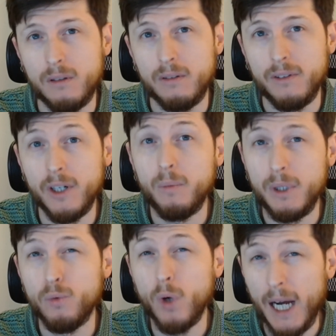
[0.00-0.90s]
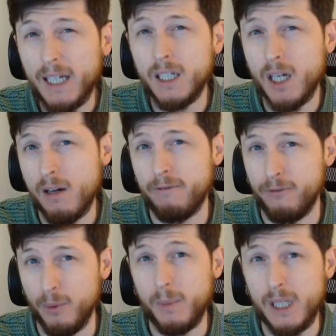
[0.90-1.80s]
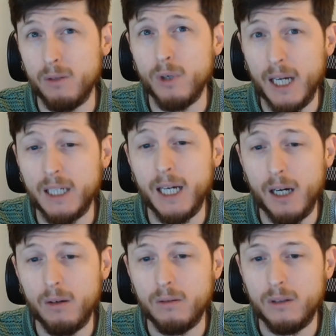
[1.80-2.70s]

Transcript: they'll be right enough for me right now.